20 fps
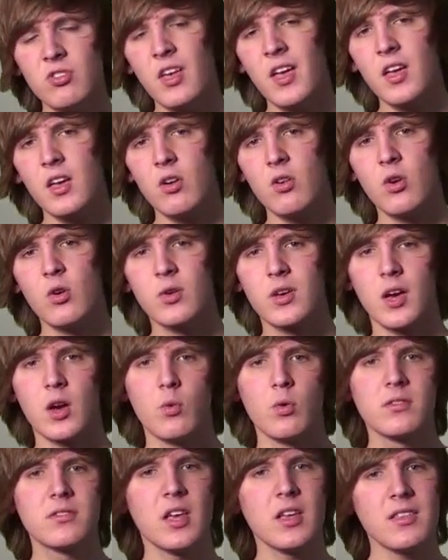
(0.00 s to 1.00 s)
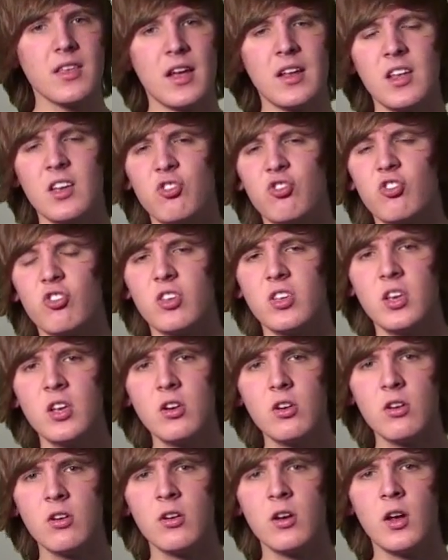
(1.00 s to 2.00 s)
like, okay, we'll take that extra
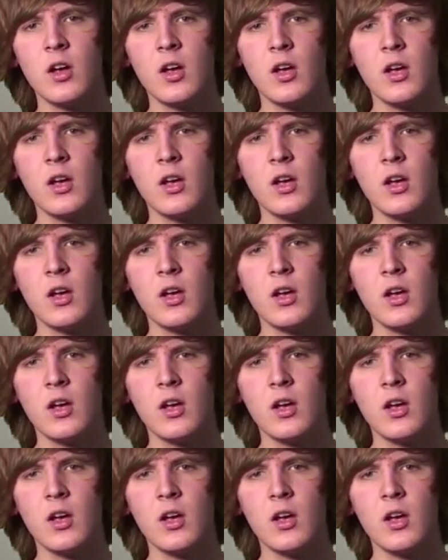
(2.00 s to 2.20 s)
year